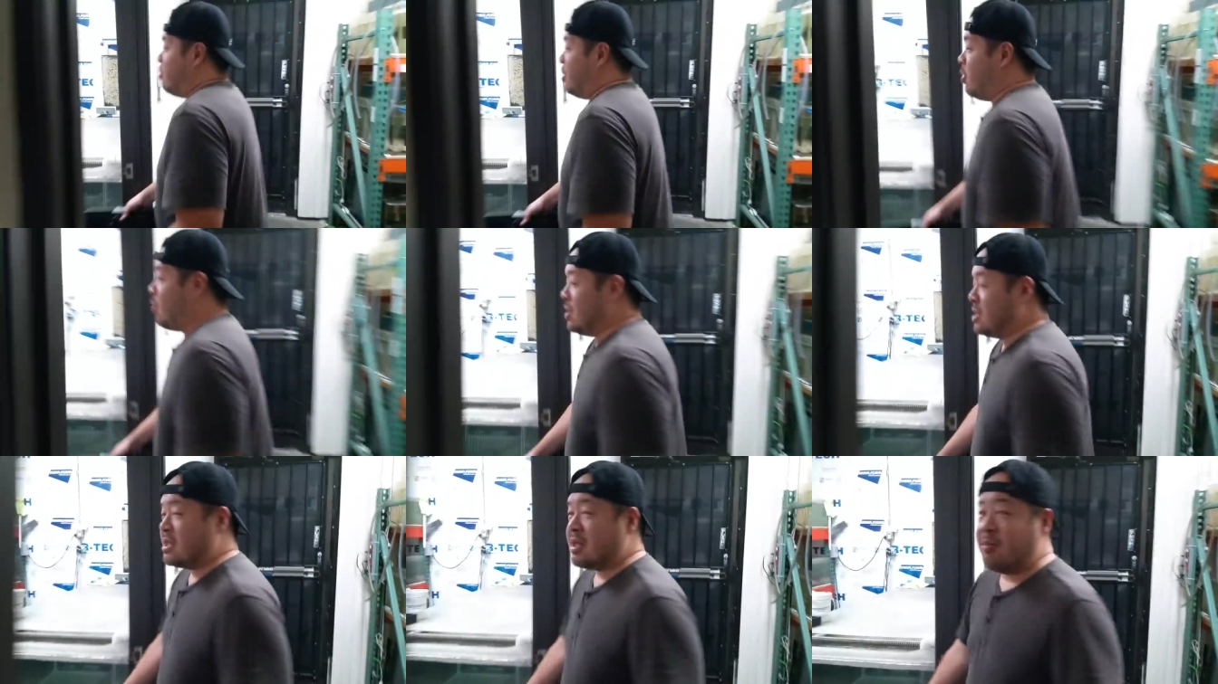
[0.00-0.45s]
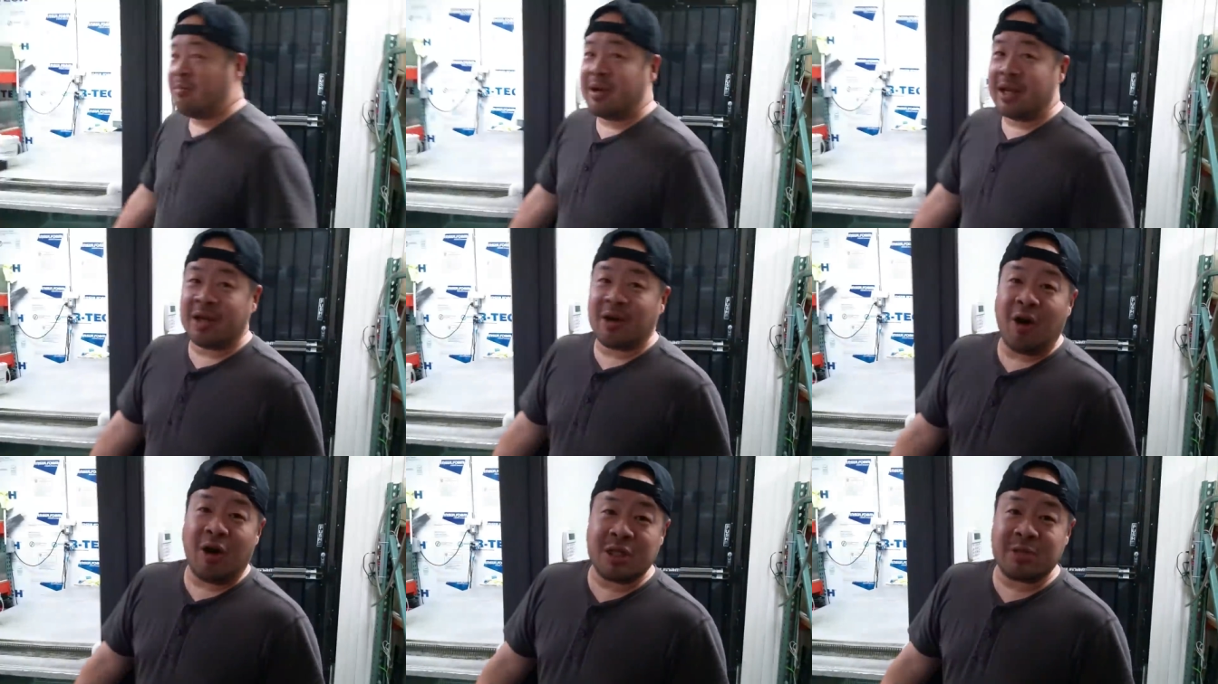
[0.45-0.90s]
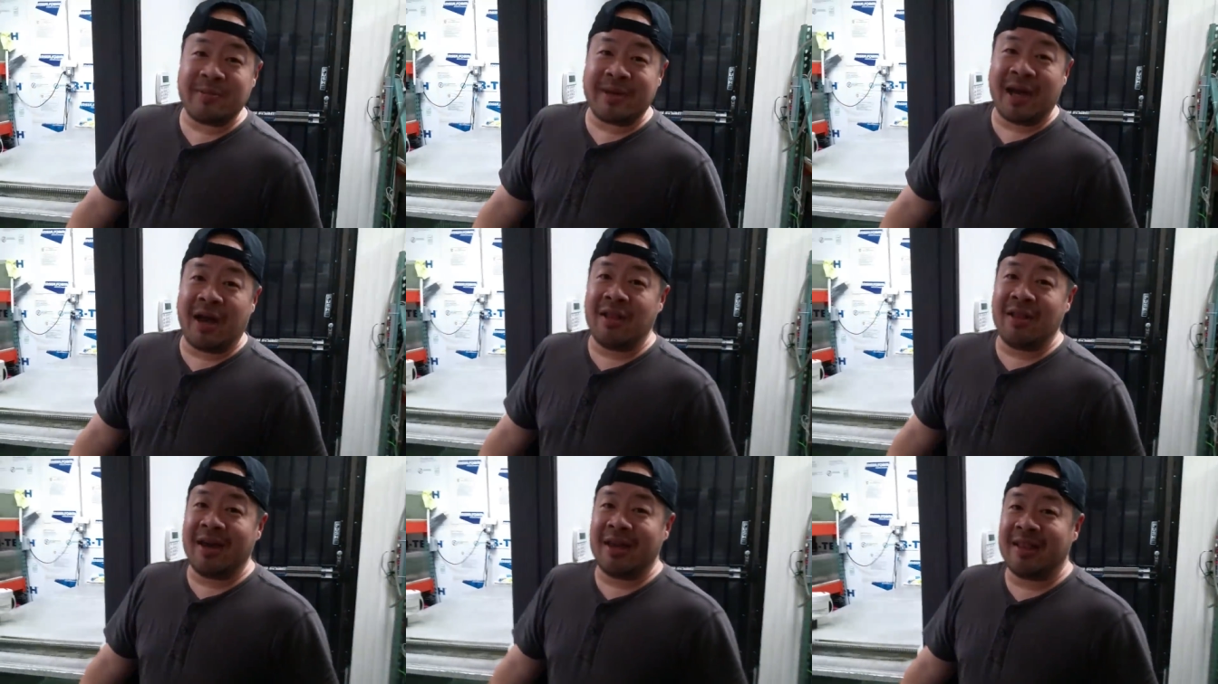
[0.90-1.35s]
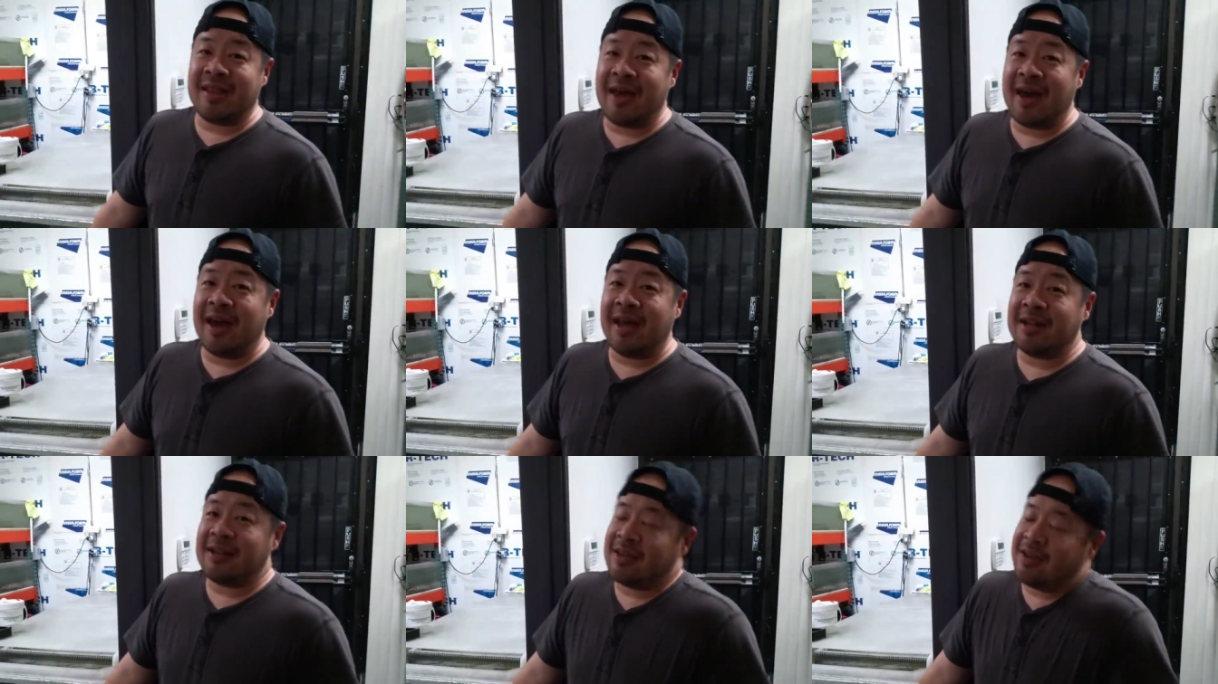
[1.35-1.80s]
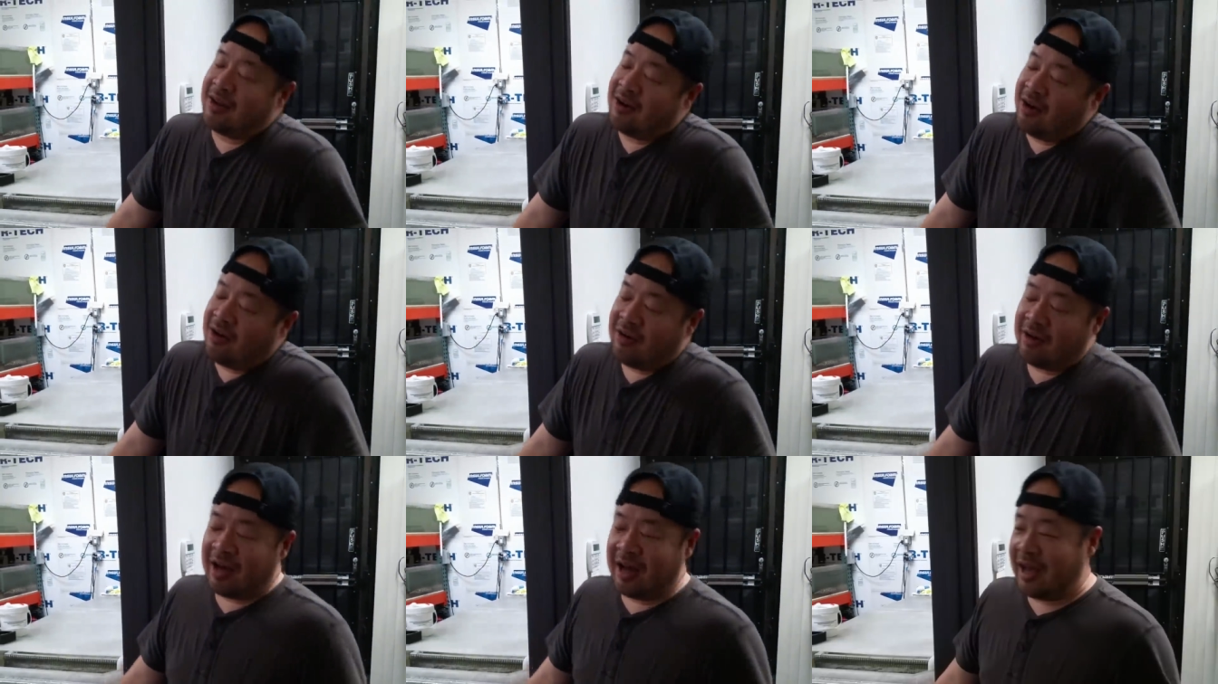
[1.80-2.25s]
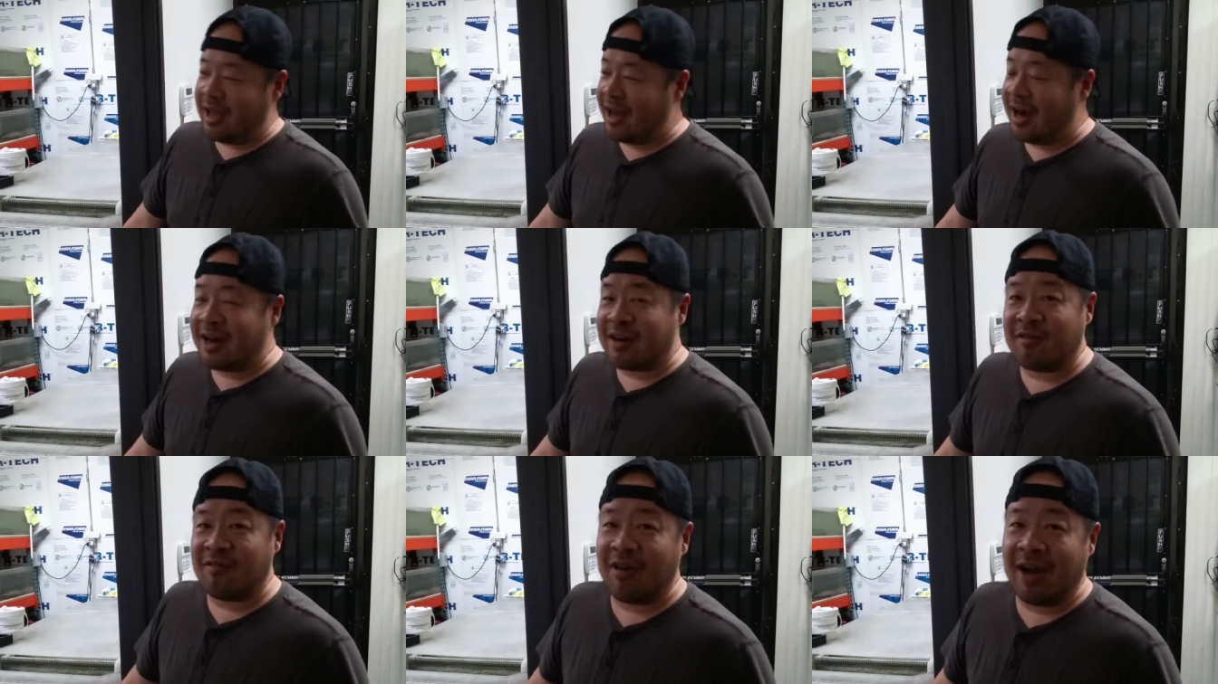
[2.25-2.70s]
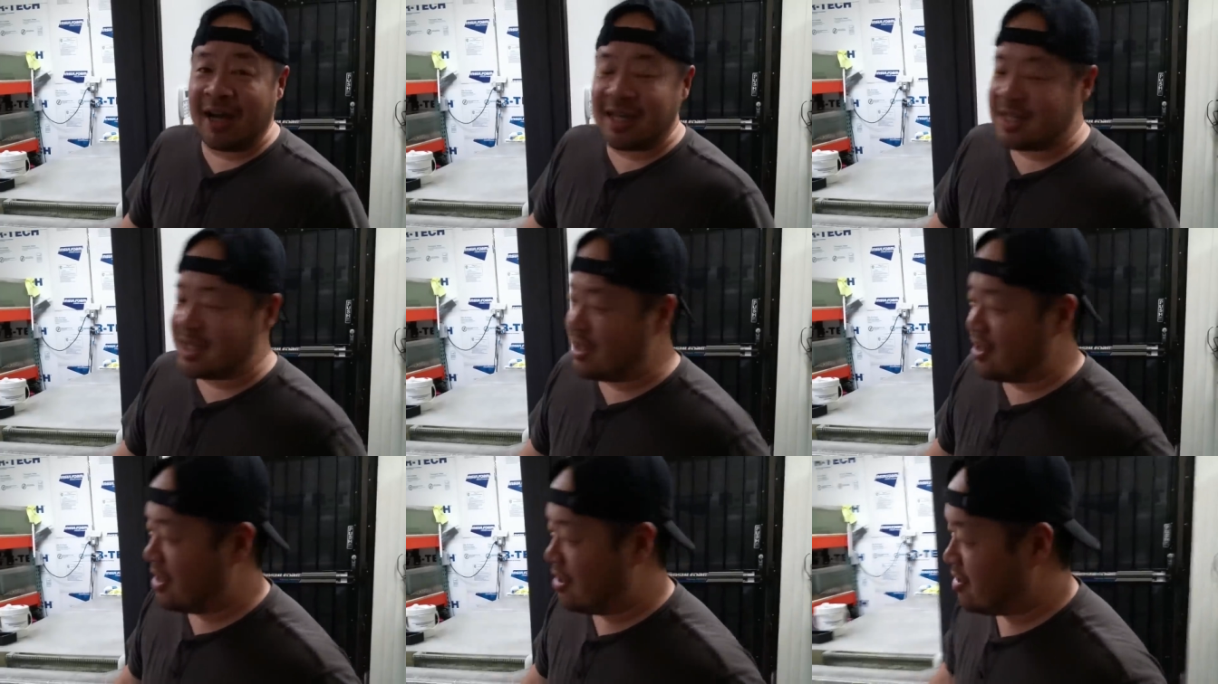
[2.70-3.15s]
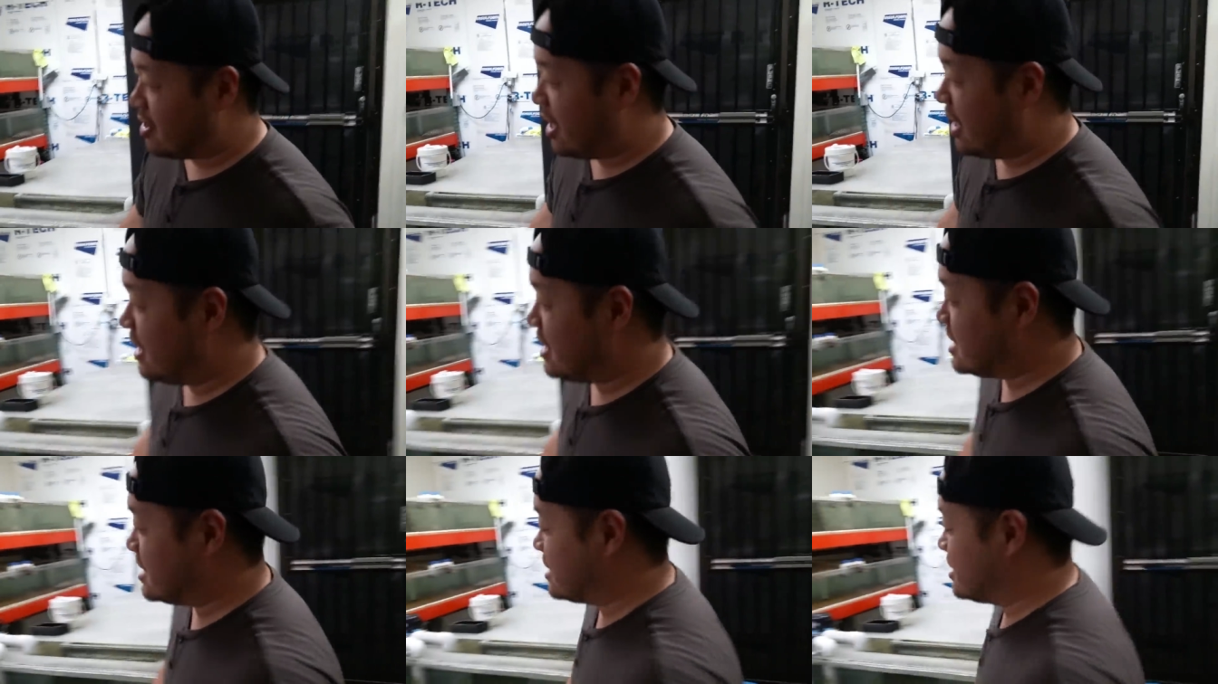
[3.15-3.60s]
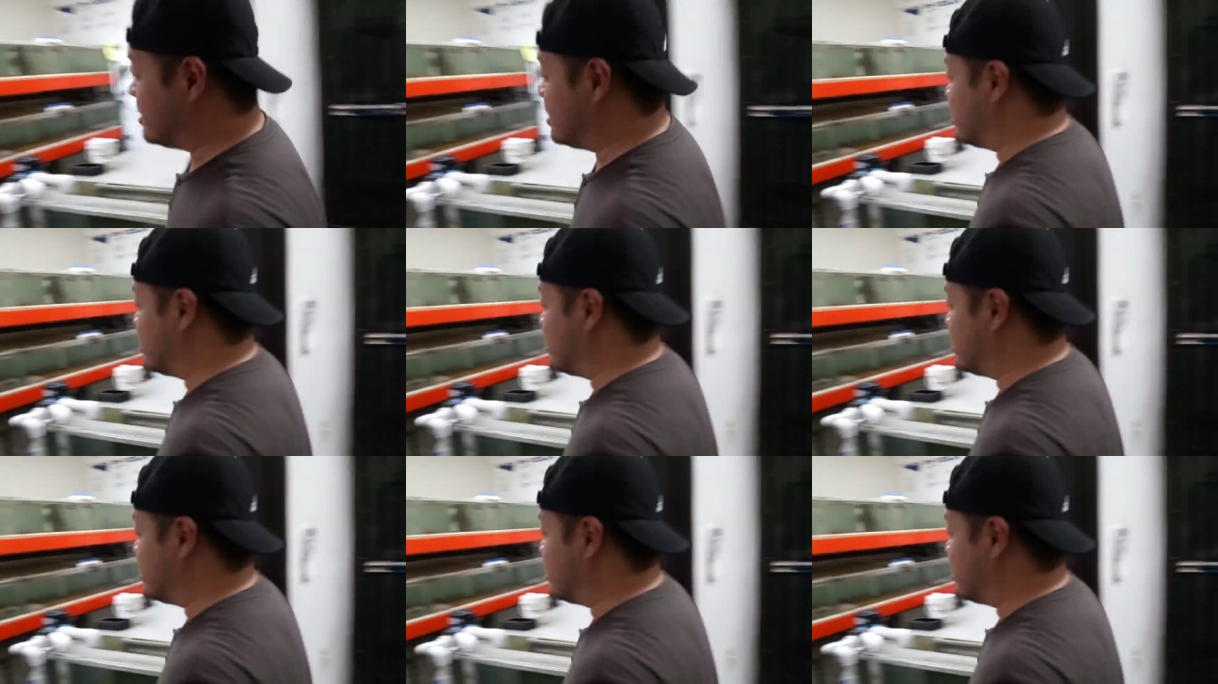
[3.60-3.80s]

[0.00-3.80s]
But when somebody calls me out like that, you know, I gotta rise to the occasion.